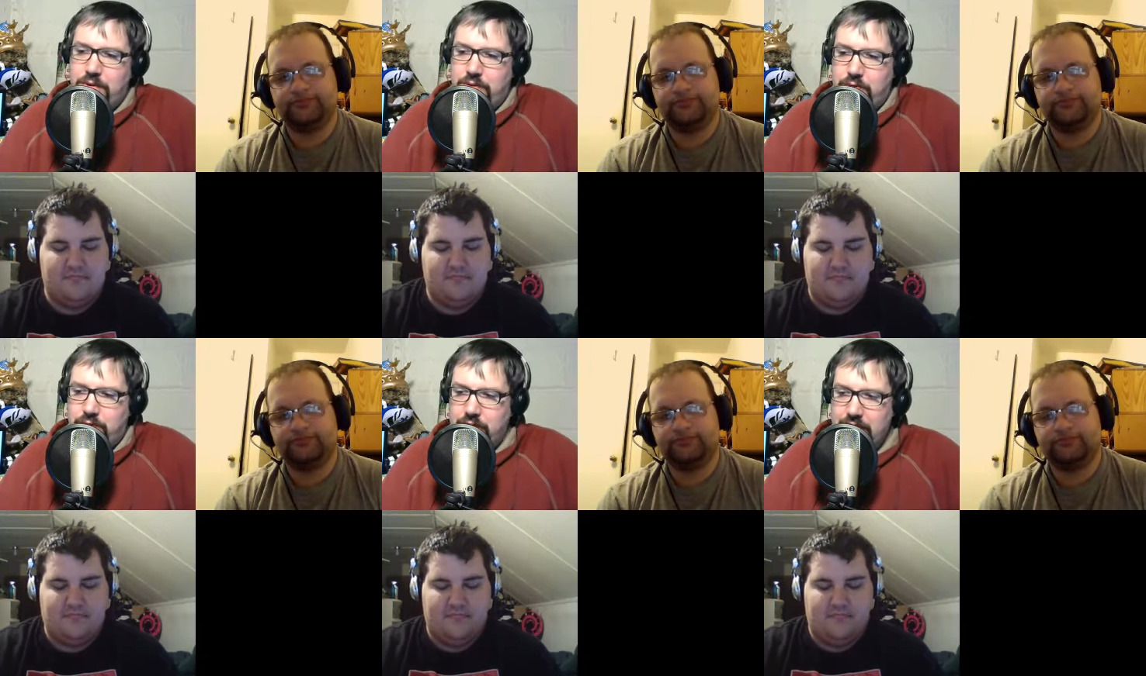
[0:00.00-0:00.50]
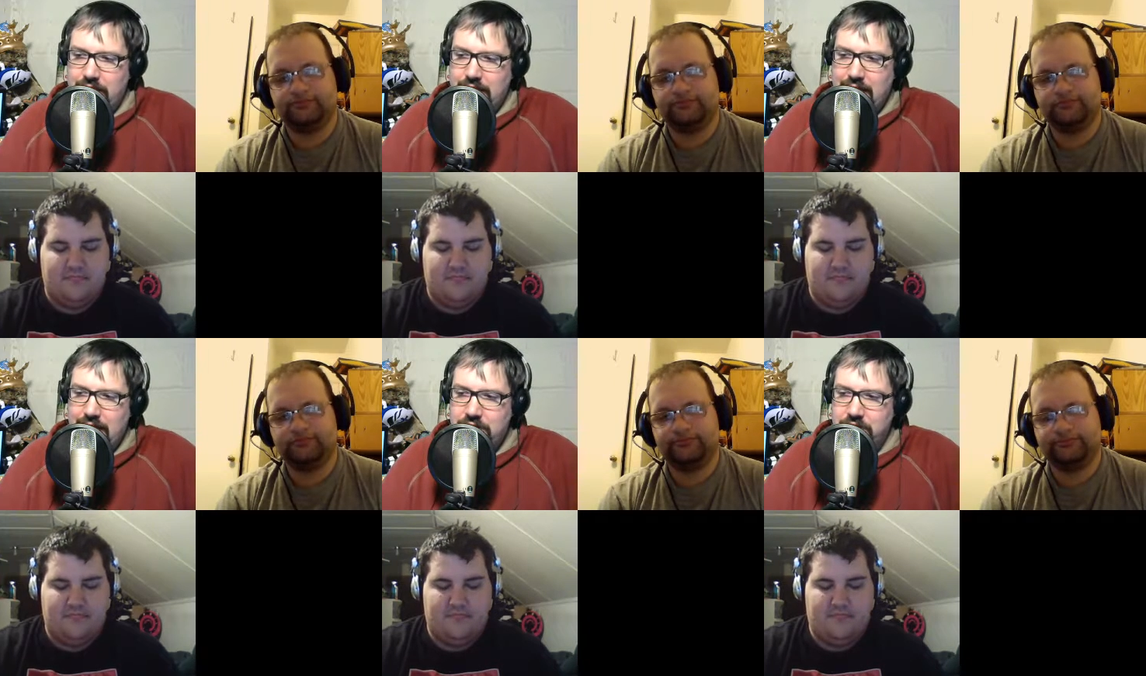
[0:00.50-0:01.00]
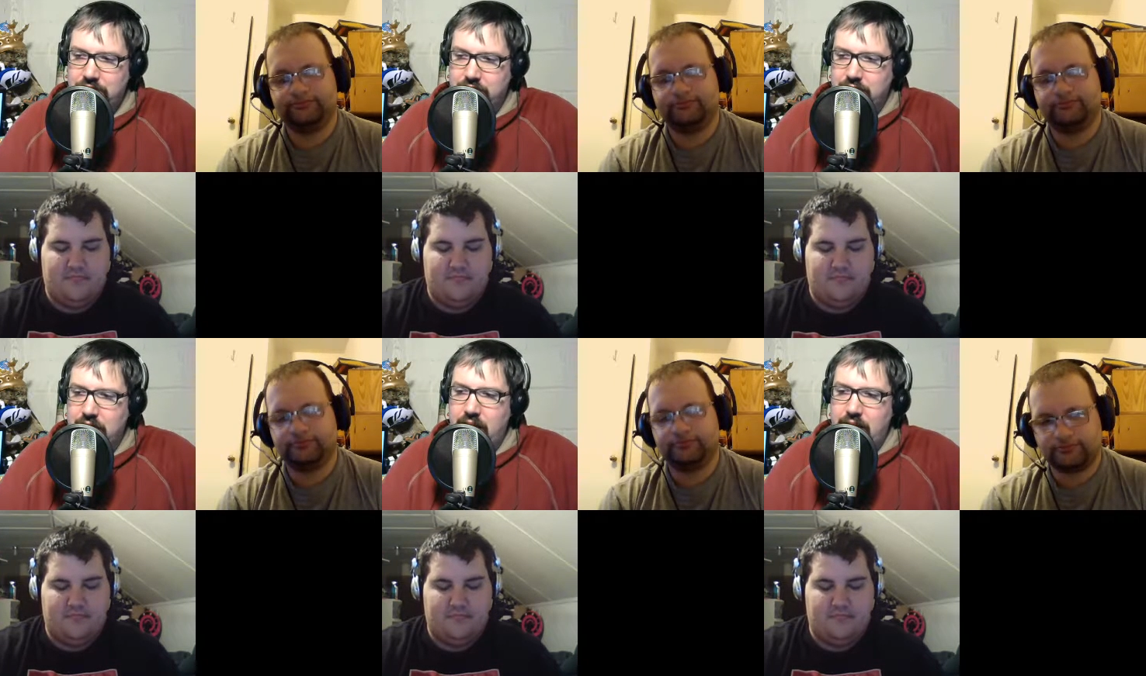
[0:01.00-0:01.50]
Speaker 1: locally and
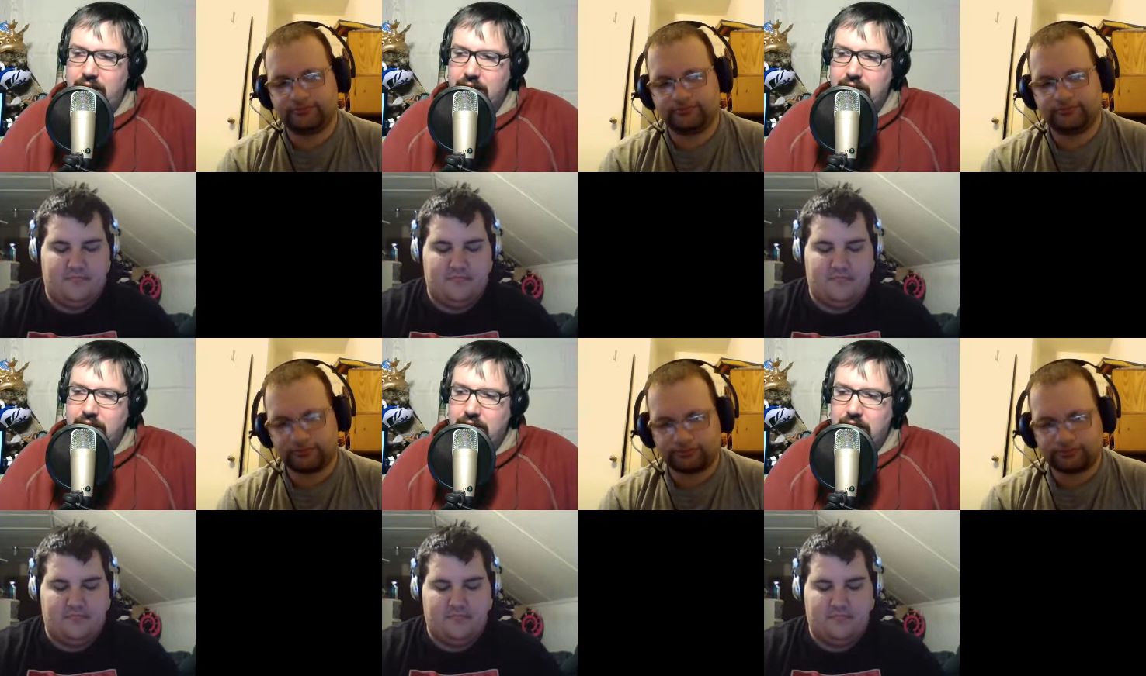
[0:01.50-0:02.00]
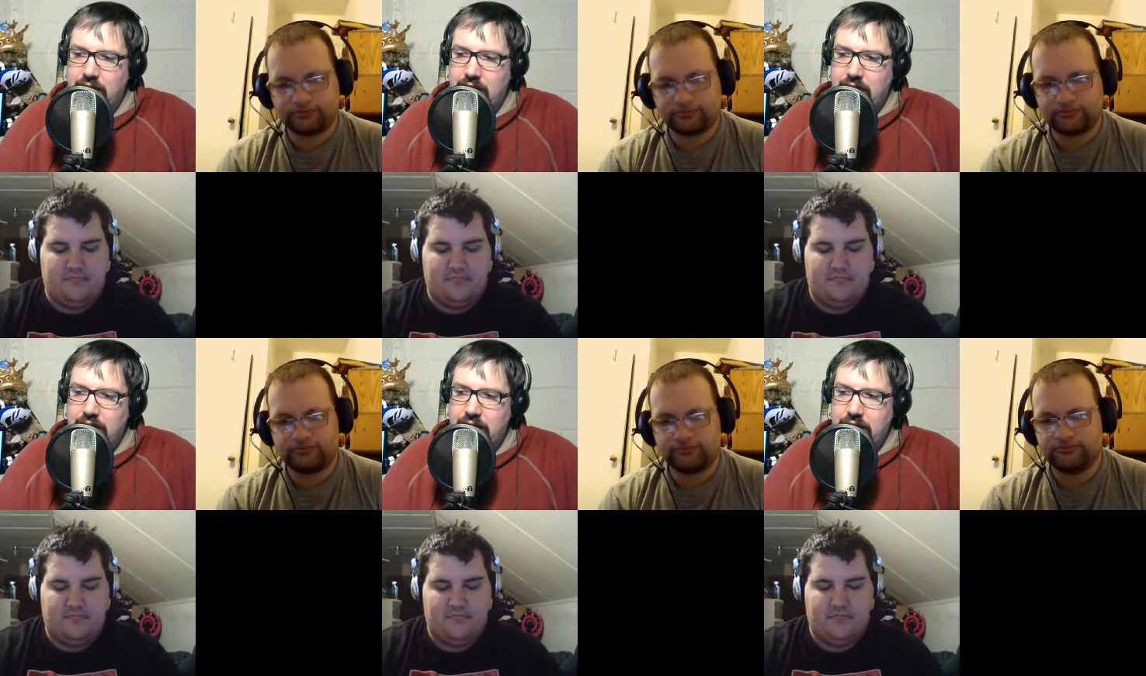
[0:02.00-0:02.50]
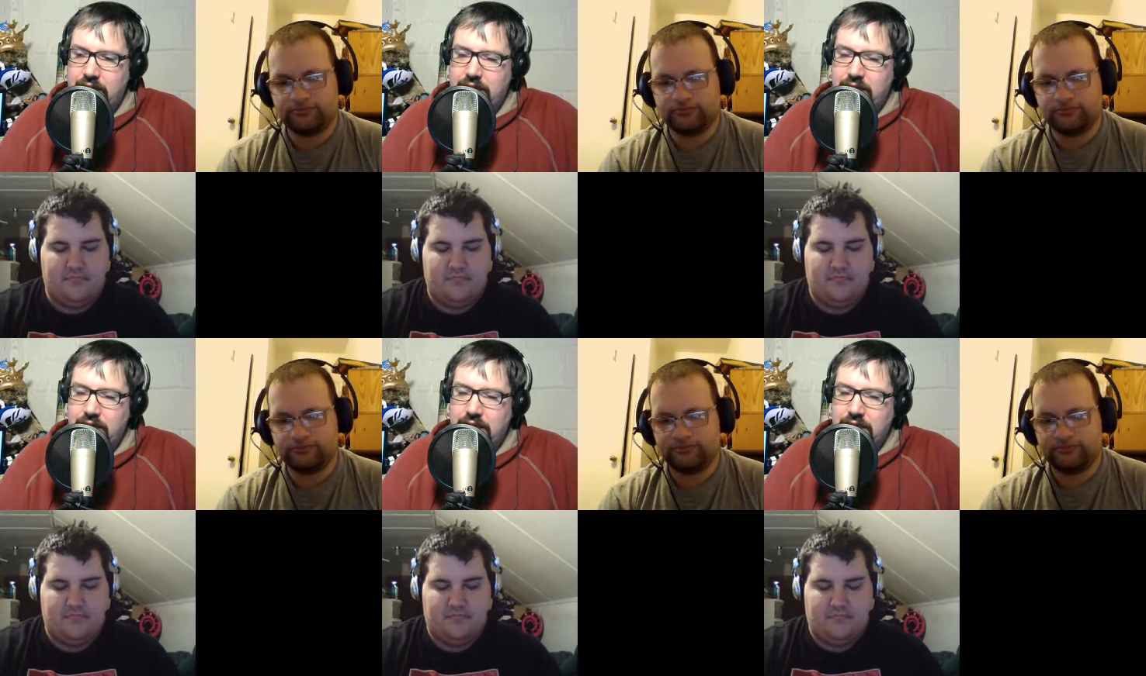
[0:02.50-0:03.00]
nationally, and uh, and
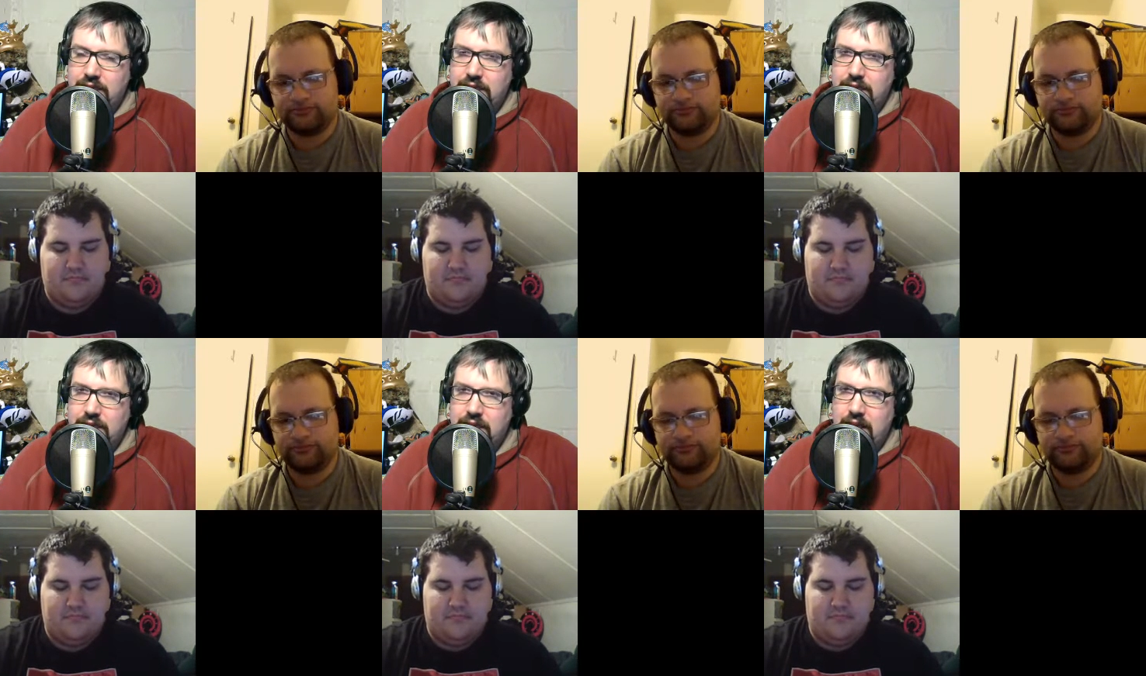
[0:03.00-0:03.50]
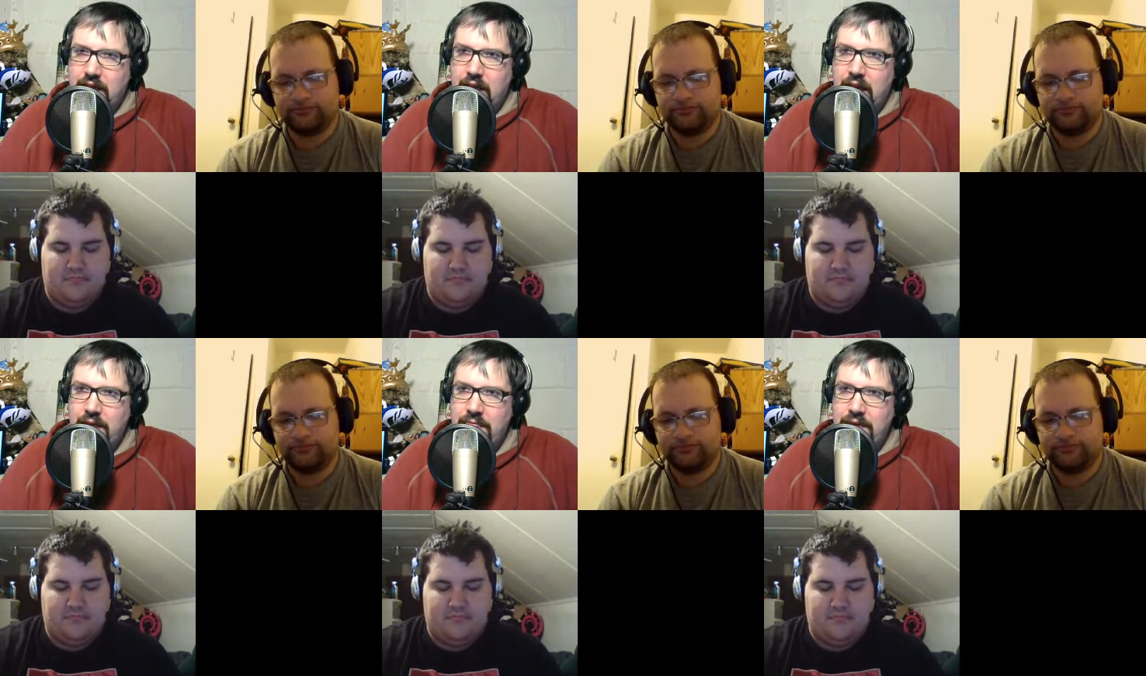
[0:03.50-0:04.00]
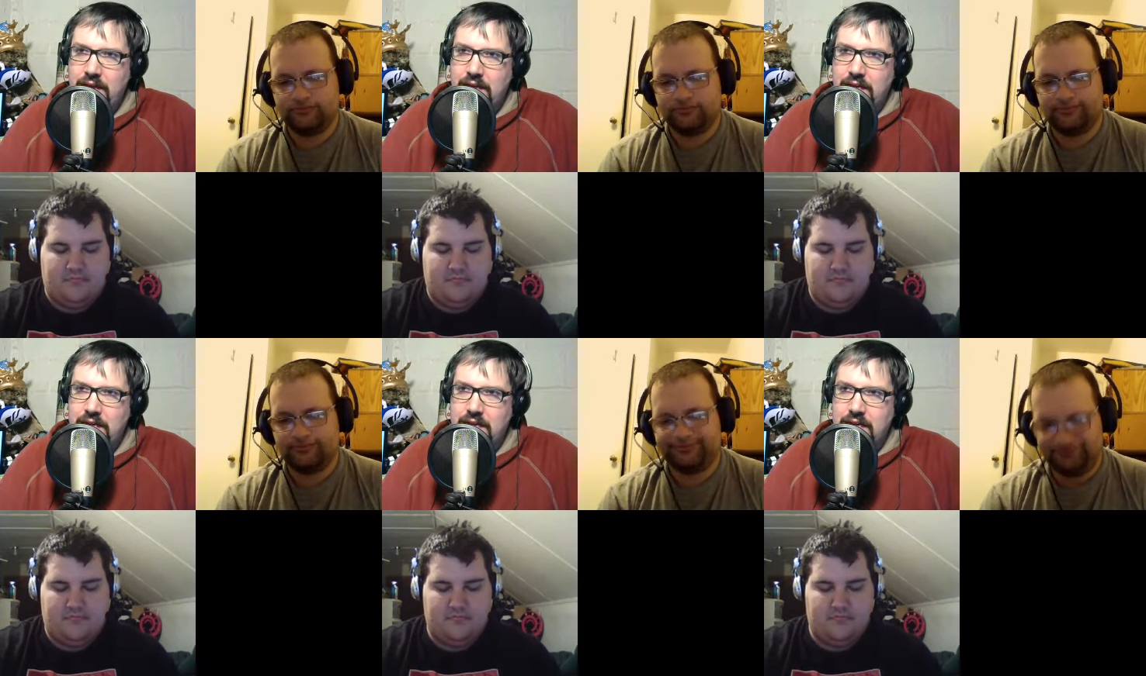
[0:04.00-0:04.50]
and I, I
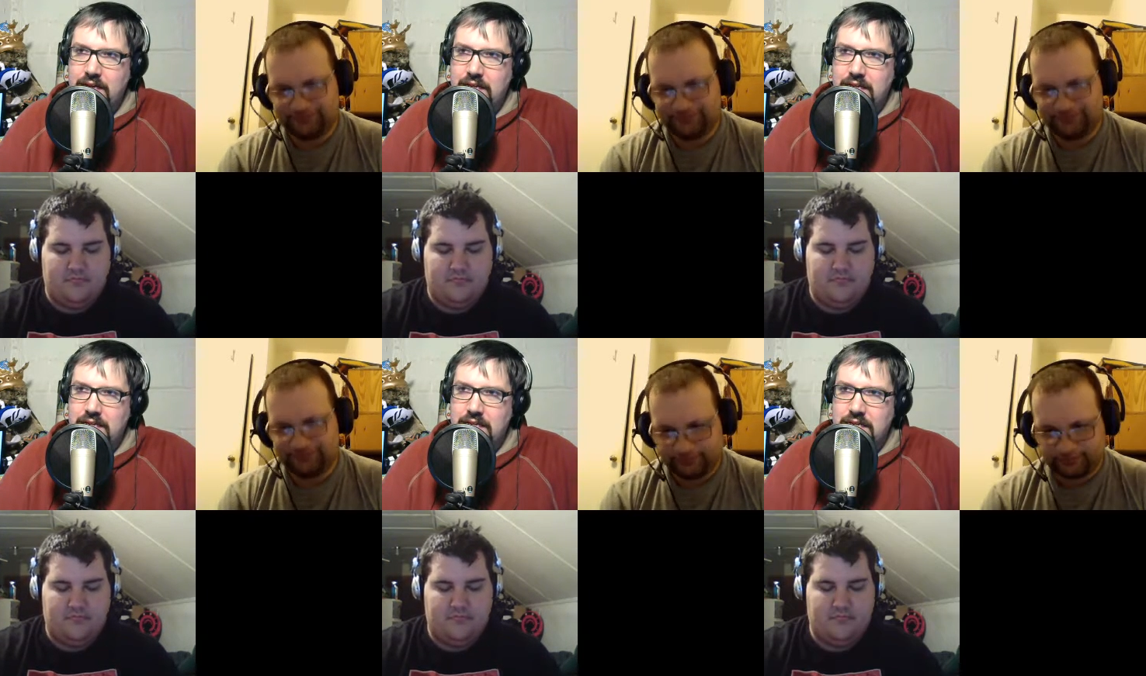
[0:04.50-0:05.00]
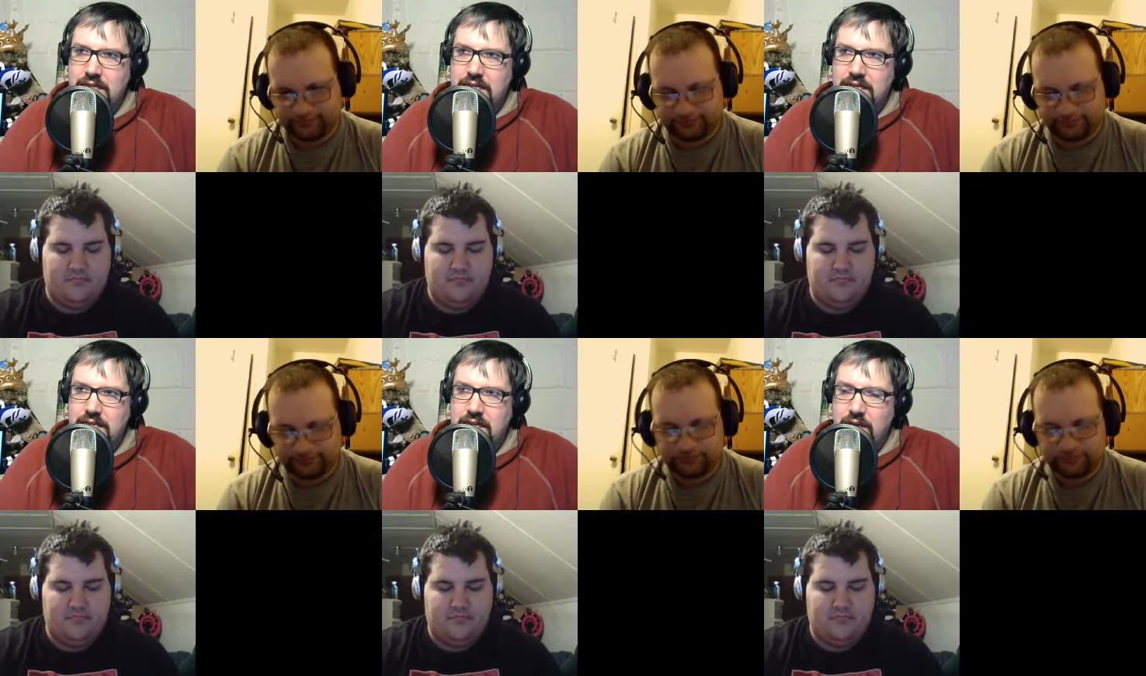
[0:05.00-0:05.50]
think. You